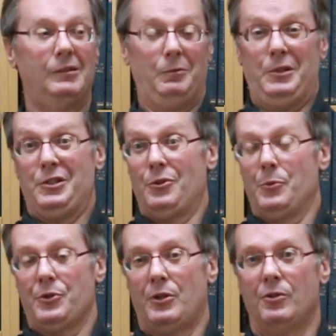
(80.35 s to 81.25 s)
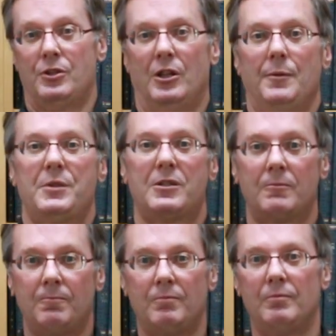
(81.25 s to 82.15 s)
which is almost all jobs,
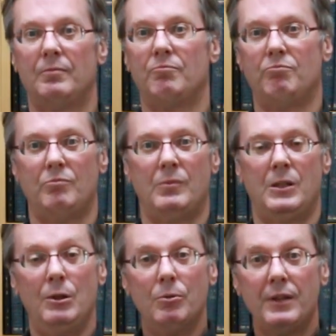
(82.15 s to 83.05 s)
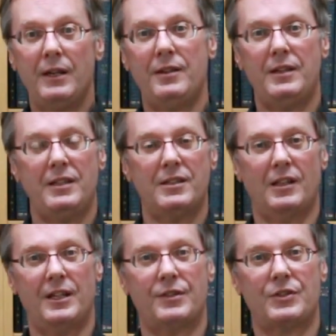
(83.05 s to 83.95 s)
you will need these
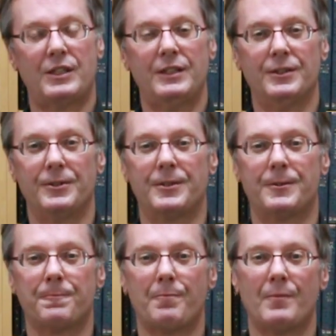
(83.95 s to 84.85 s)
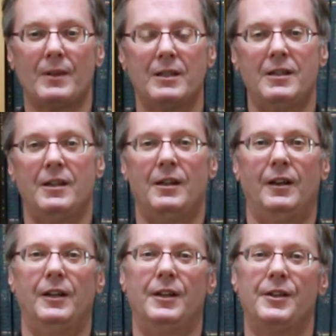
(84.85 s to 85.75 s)
kinds of skills.
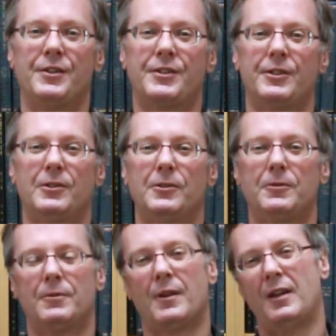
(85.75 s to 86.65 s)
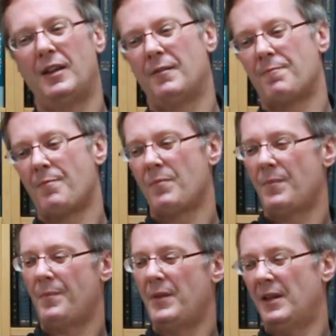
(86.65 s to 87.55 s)
So
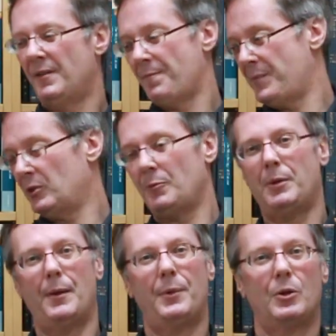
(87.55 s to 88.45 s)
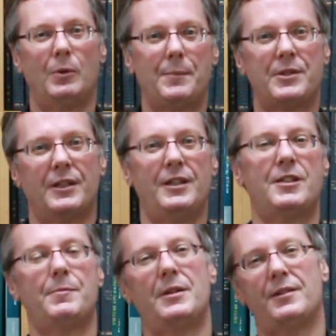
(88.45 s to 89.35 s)
there are popular websites
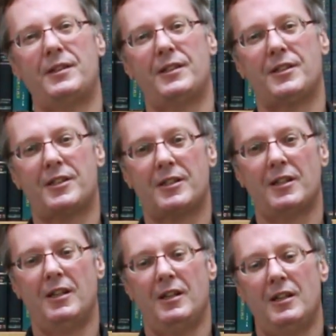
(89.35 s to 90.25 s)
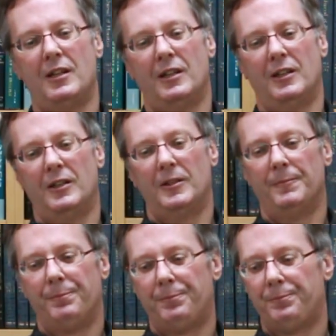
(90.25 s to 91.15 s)
about this
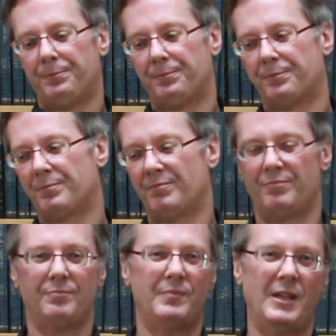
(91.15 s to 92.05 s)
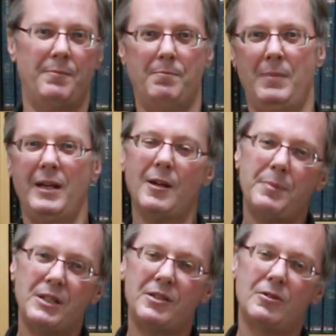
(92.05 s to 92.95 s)
that may not
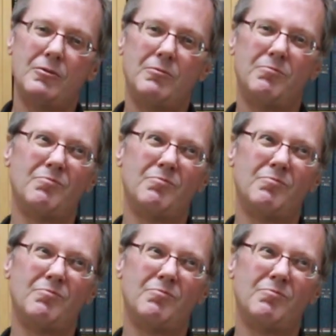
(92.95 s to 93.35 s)
be so